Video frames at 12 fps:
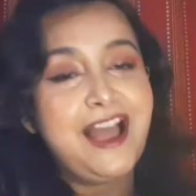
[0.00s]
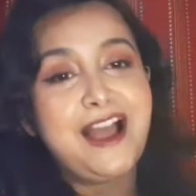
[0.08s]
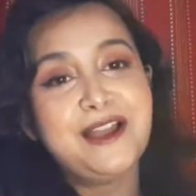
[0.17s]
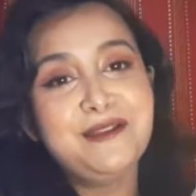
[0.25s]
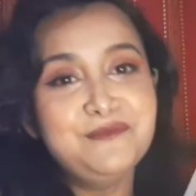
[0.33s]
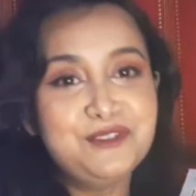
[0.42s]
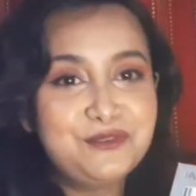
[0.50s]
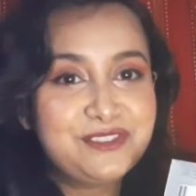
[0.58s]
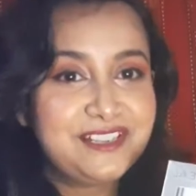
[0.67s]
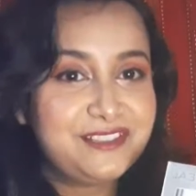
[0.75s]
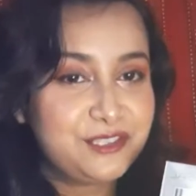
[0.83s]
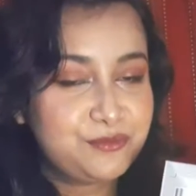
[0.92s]
I'm
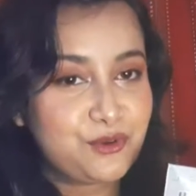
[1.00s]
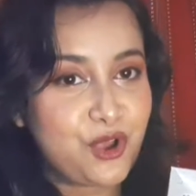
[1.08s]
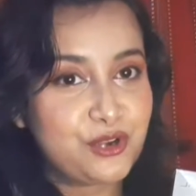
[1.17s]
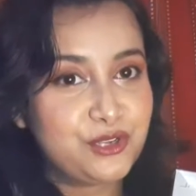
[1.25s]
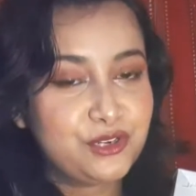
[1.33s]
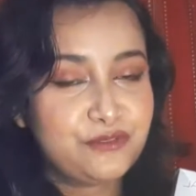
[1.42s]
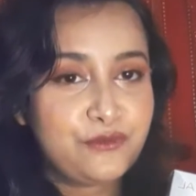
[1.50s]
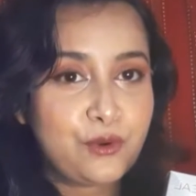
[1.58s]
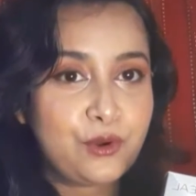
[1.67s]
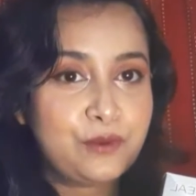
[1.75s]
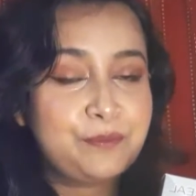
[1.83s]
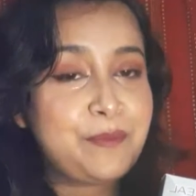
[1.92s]
using this product
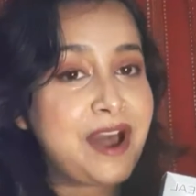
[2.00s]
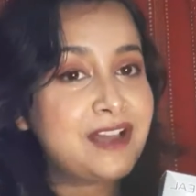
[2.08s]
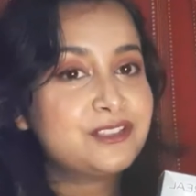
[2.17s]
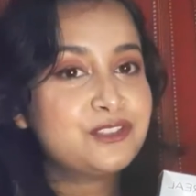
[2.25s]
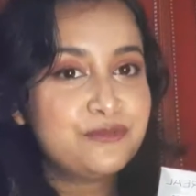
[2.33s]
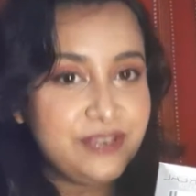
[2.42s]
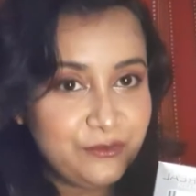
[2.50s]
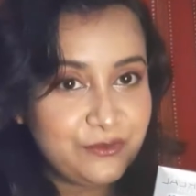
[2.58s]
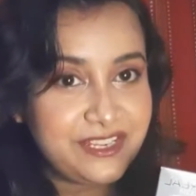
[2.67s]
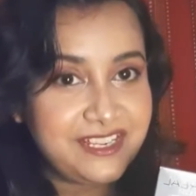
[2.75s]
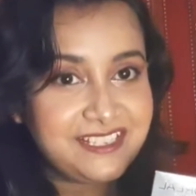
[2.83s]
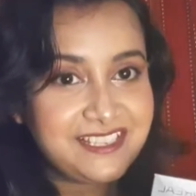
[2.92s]
for past 3
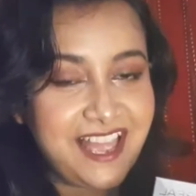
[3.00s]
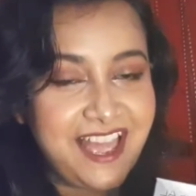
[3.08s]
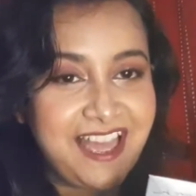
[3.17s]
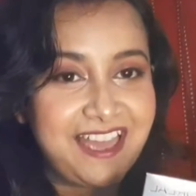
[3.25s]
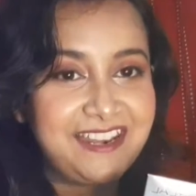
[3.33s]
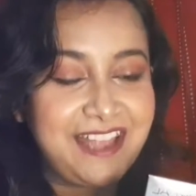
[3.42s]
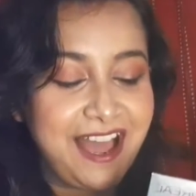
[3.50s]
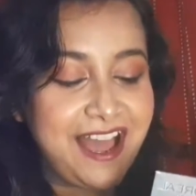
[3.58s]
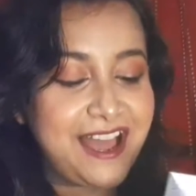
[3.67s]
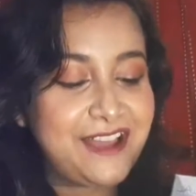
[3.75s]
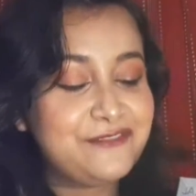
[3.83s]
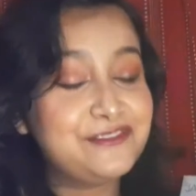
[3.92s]
weeks and
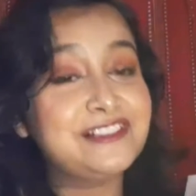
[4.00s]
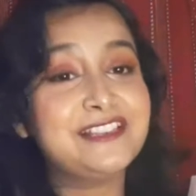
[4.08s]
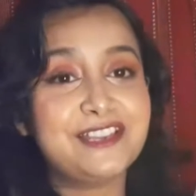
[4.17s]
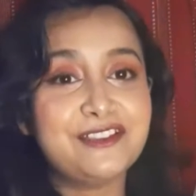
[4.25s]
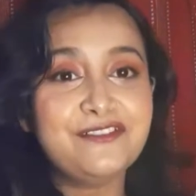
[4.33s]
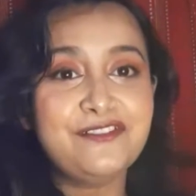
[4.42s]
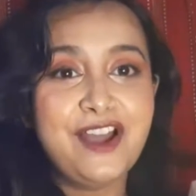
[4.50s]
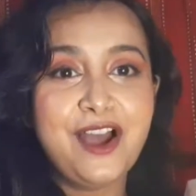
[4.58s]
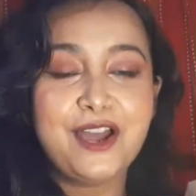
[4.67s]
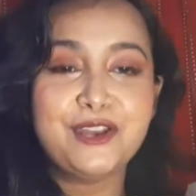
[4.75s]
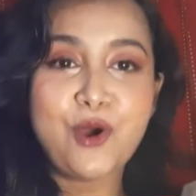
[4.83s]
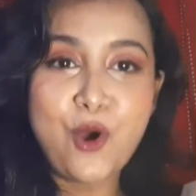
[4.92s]
I will give
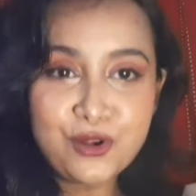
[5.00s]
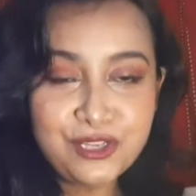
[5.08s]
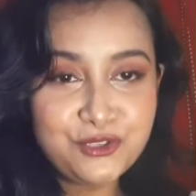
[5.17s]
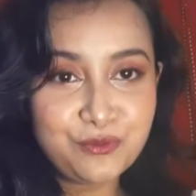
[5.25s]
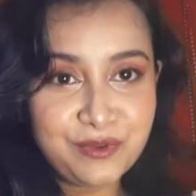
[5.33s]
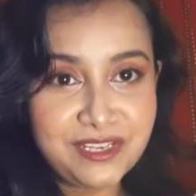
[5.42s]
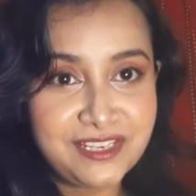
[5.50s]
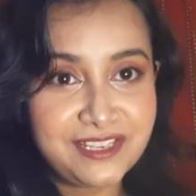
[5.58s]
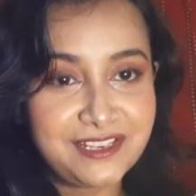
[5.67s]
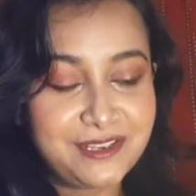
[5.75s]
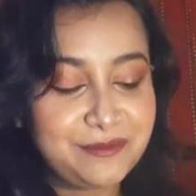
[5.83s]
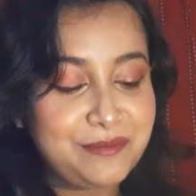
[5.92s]
an honest
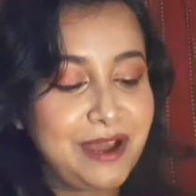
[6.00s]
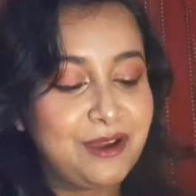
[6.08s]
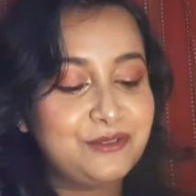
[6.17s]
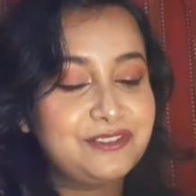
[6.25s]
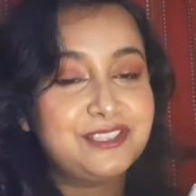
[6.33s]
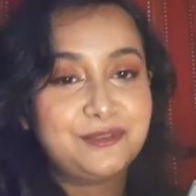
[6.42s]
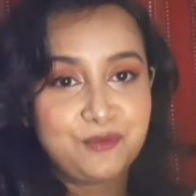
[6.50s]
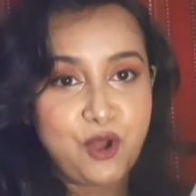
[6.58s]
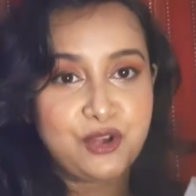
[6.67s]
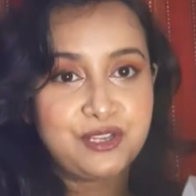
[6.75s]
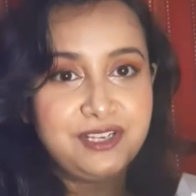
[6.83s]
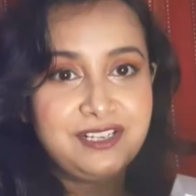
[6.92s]
opinion about this
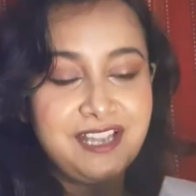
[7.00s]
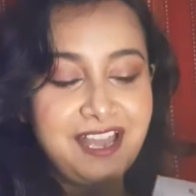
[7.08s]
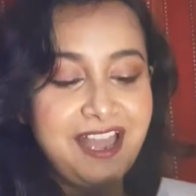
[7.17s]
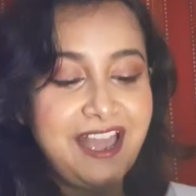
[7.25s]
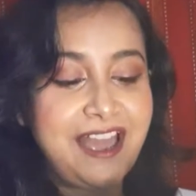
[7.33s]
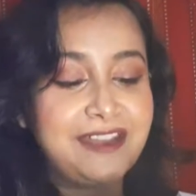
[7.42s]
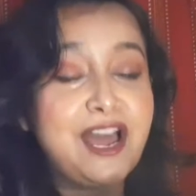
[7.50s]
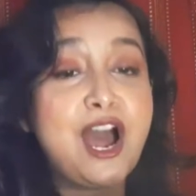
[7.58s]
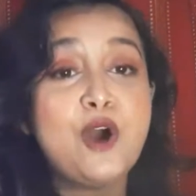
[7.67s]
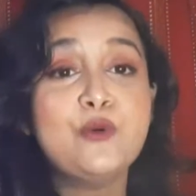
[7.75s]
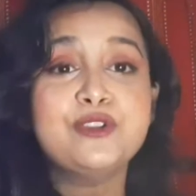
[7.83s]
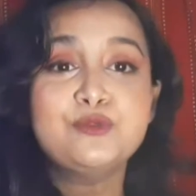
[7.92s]
product and
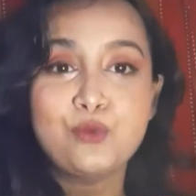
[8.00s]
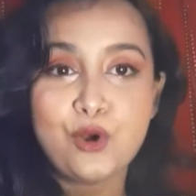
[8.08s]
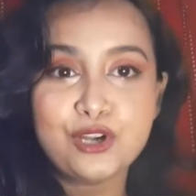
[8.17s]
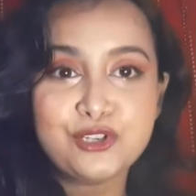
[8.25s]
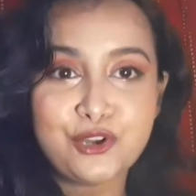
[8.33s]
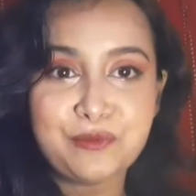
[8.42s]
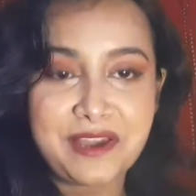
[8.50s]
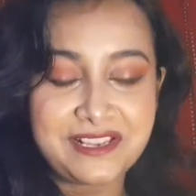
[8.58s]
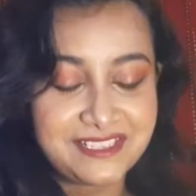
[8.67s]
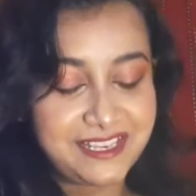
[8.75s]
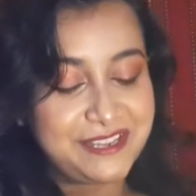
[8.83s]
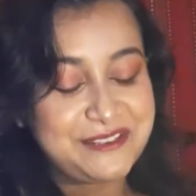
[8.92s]
how it worked on my
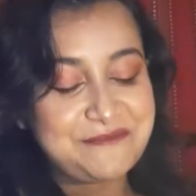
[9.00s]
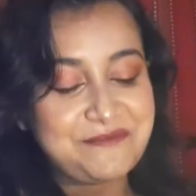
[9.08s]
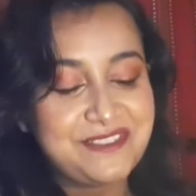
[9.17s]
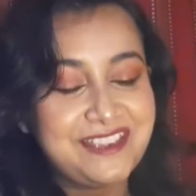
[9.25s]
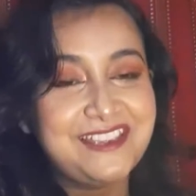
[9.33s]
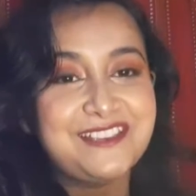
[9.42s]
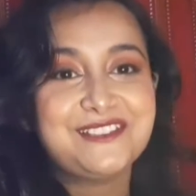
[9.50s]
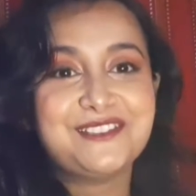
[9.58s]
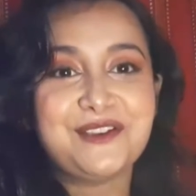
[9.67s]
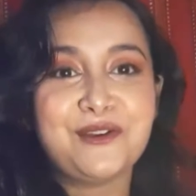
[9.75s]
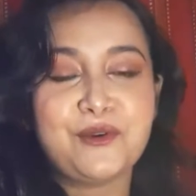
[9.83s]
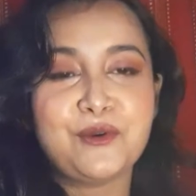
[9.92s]
skin.
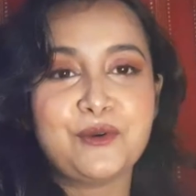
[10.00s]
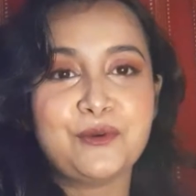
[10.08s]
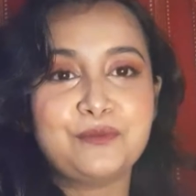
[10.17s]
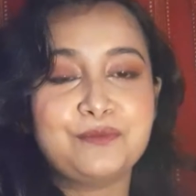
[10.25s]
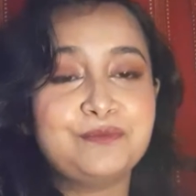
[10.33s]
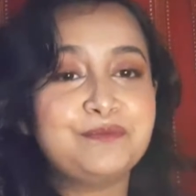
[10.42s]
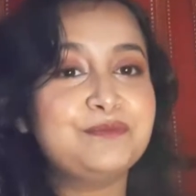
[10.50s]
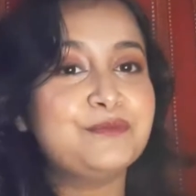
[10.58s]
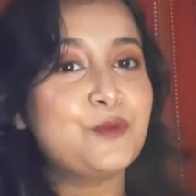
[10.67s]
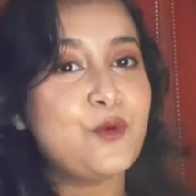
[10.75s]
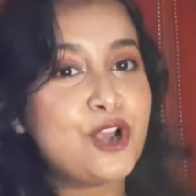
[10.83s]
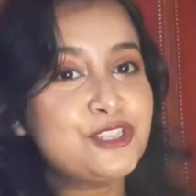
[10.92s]
So
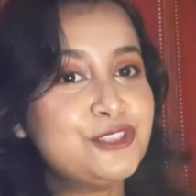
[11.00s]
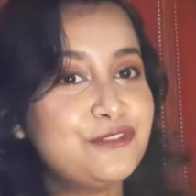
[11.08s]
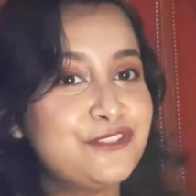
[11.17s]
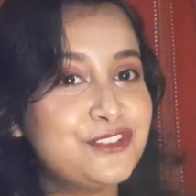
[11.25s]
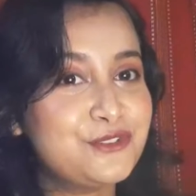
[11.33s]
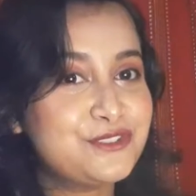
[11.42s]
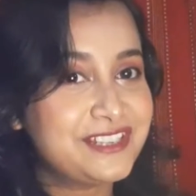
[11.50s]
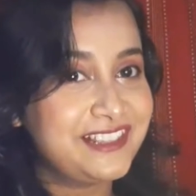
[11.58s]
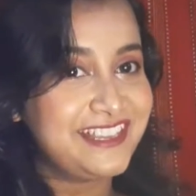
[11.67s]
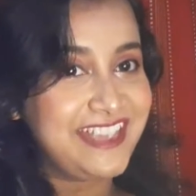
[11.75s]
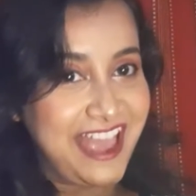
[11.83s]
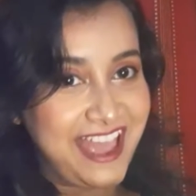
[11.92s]
watch the video till
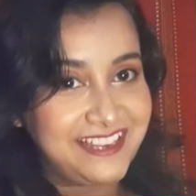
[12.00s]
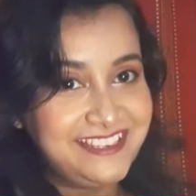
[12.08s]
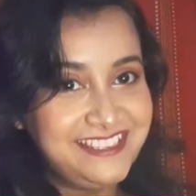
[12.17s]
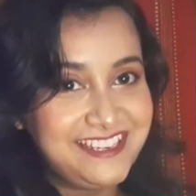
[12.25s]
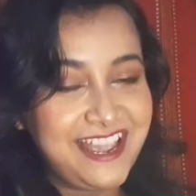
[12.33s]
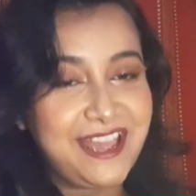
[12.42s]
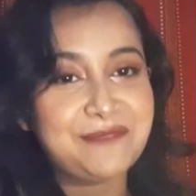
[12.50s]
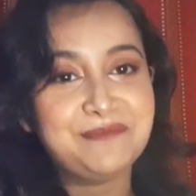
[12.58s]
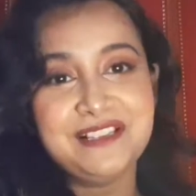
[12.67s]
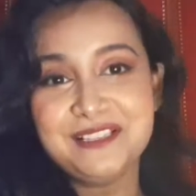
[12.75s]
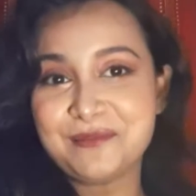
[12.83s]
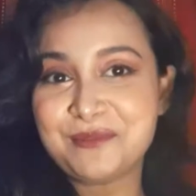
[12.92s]
the end and
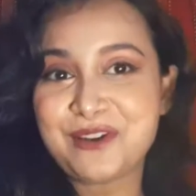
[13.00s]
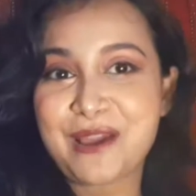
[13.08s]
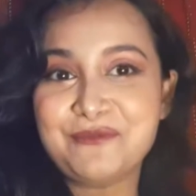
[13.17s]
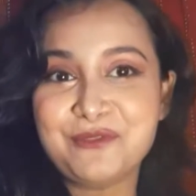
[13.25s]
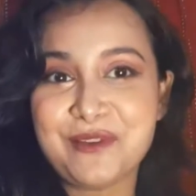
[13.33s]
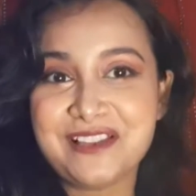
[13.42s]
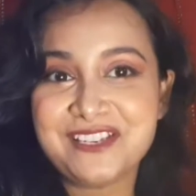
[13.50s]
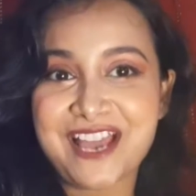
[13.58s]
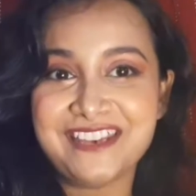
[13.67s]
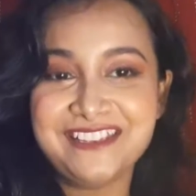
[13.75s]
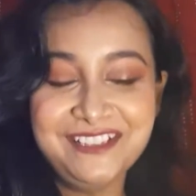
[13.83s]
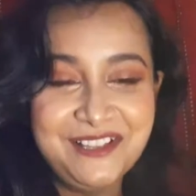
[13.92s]
please subscribe to my
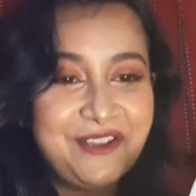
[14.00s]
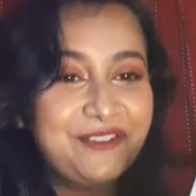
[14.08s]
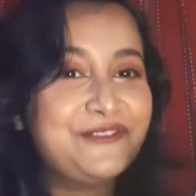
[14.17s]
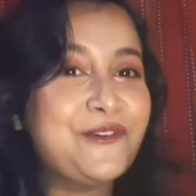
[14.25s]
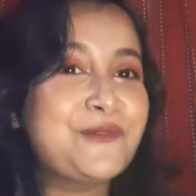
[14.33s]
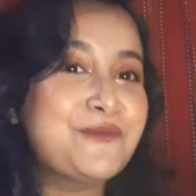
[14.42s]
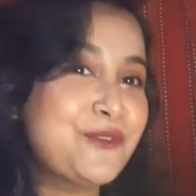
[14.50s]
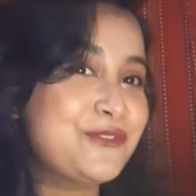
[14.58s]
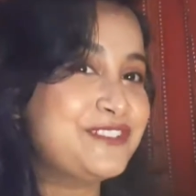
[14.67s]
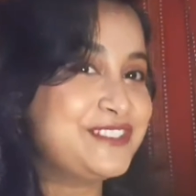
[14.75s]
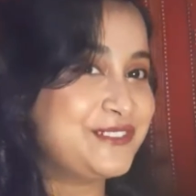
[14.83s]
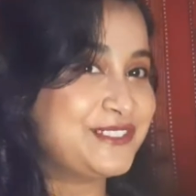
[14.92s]
channel for more
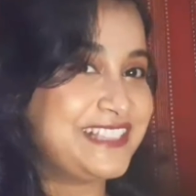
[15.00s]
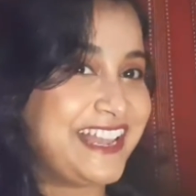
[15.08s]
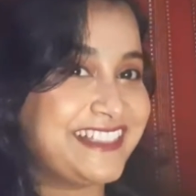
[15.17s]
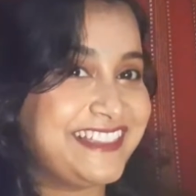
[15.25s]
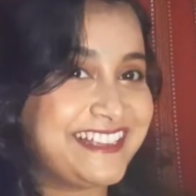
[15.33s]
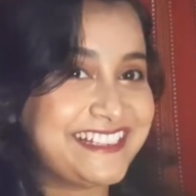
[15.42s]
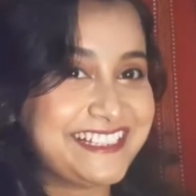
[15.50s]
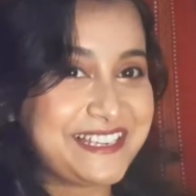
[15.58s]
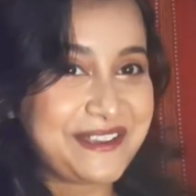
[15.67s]
videos like this.